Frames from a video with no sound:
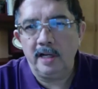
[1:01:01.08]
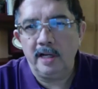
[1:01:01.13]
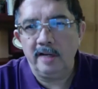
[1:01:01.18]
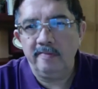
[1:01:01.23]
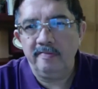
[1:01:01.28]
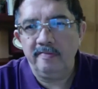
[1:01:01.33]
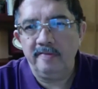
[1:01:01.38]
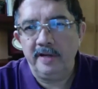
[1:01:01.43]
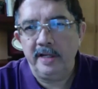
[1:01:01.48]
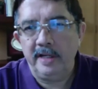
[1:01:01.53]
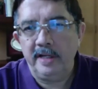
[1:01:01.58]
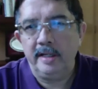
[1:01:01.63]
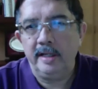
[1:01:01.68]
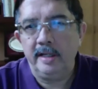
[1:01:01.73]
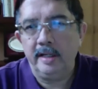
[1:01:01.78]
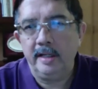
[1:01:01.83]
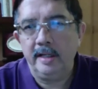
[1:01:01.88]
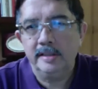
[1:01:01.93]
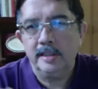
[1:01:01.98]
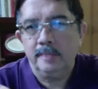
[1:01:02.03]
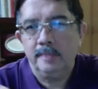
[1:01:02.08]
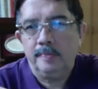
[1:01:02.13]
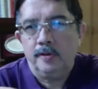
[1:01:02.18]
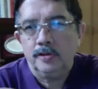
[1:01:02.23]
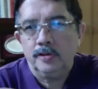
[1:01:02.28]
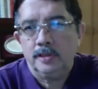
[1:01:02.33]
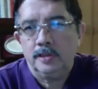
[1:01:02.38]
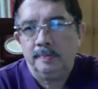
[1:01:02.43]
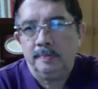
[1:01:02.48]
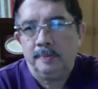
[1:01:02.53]
MV. Is it
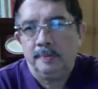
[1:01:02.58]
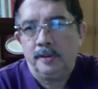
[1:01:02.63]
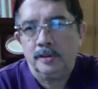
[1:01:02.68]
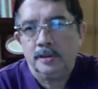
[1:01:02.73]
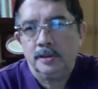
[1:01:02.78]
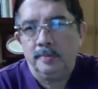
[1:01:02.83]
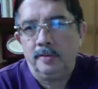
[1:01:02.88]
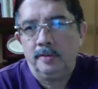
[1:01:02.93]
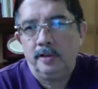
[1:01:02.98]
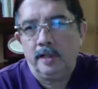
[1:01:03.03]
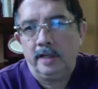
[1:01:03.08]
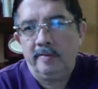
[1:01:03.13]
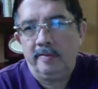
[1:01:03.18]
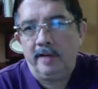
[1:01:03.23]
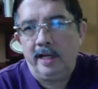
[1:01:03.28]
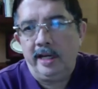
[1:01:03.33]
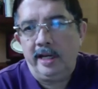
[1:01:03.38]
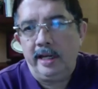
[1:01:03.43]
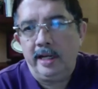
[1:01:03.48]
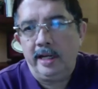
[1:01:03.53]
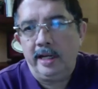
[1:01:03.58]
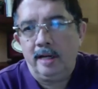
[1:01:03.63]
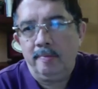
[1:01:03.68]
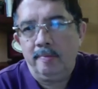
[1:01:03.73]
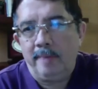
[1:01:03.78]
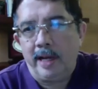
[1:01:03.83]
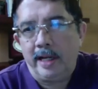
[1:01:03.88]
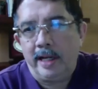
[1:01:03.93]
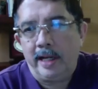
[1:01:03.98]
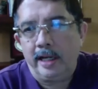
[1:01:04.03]
possible to give a legal
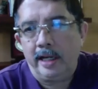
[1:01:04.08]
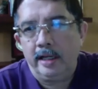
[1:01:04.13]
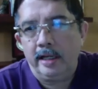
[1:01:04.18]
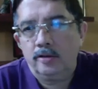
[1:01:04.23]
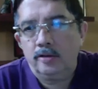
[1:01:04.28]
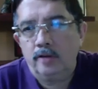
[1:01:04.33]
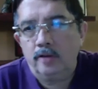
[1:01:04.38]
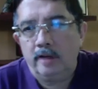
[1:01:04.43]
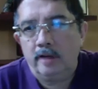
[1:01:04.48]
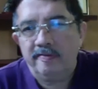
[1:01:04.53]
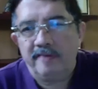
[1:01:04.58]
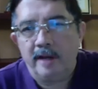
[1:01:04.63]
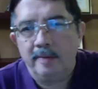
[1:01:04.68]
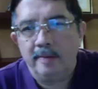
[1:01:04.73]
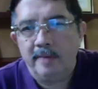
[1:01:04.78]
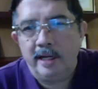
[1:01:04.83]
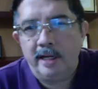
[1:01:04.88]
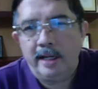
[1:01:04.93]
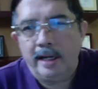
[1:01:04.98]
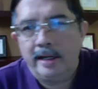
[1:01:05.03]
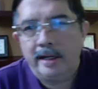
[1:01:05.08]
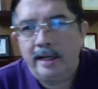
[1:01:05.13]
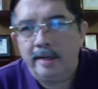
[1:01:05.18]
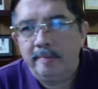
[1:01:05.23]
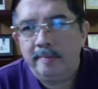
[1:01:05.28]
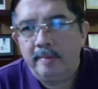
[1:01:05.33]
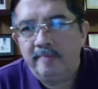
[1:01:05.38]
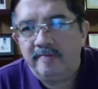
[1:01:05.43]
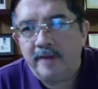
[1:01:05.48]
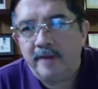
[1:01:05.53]
backing to a family
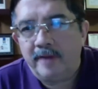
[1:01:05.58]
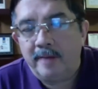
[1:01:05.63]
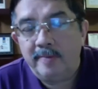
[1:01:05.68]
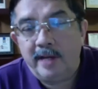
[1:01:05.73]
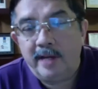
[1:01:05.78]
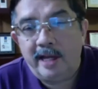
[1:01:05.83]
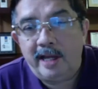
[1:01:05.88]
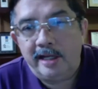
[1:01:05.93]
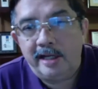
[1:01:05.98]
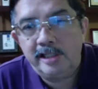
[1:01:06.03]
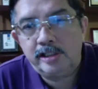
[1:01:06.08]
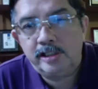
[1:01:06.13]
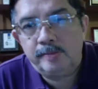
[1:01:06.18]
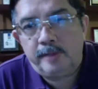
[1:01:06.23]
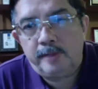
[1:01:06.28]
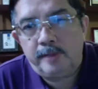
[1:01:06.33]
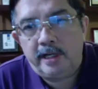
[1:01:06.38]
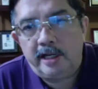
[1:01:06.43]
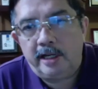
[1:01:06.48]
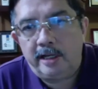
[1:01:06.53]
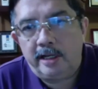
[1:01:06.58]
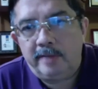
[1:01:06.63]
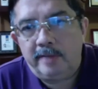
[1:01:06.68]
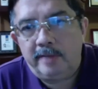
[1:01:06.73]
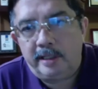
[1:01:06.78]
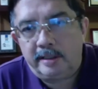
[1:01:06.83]
arrangement agreement?